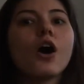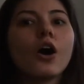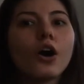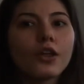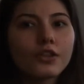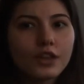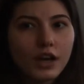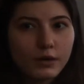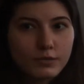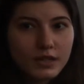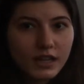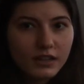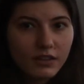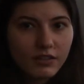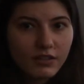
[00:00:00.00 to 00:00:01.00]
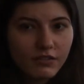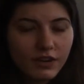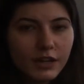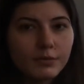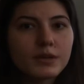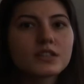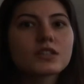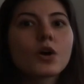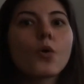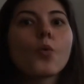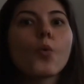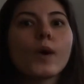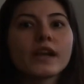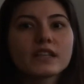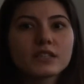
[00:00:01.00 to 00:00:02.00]
On the outside of the fibers,
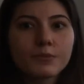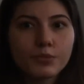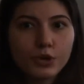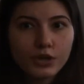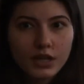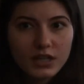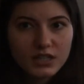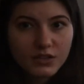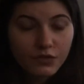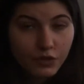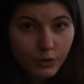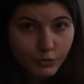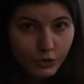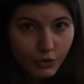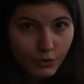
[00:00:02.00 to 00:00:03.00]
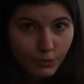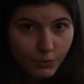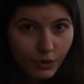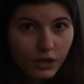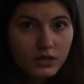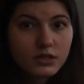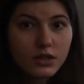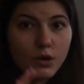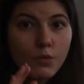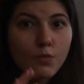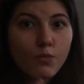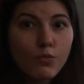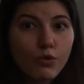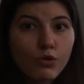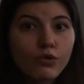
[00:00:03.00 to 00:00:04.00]
waste products from your blood
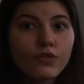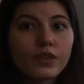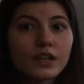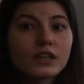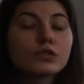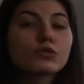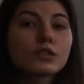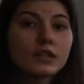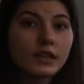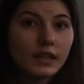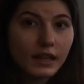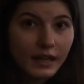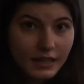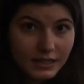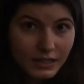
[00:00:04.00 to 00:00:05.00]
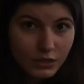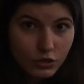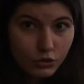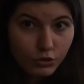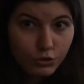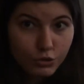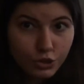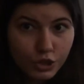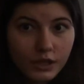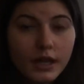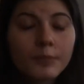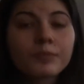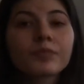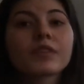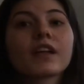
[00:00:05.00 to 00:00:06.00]
moved into the dialysis solution,
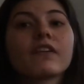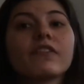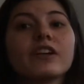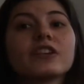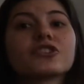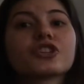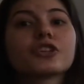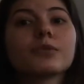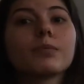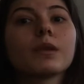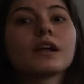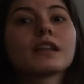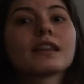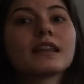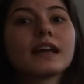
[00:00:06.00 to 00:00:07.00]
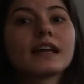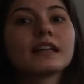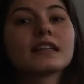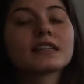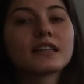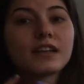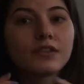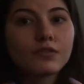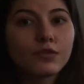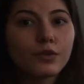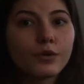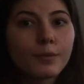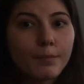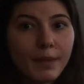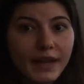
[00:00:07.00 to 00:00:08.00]
filter the blood, then
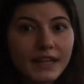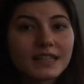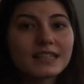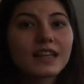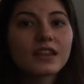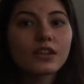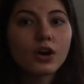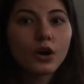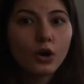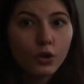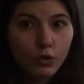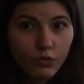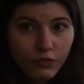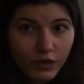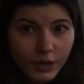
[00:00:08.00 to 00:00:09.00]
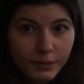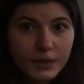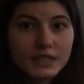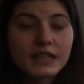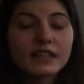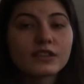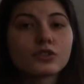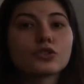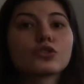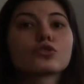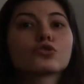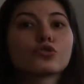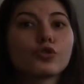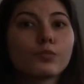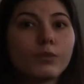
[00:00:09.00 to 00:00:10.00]
therefore remains in the hollow fibers and returns
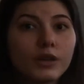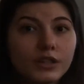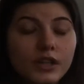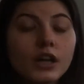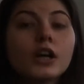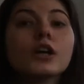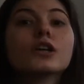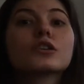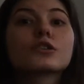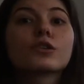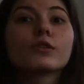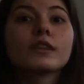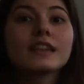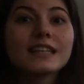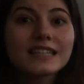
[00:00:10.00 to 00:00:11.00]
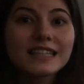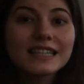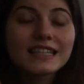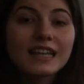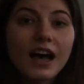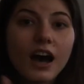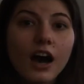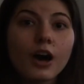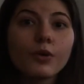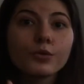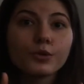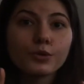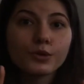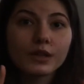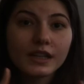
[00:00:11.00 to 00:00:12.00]
to your body. So this is how
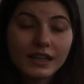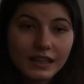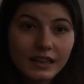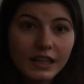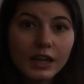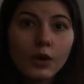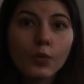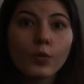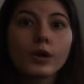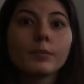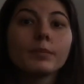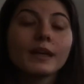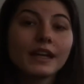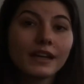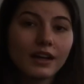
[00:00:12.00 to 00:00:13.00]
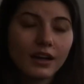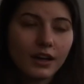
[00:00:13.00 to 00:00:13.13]
your kidney will be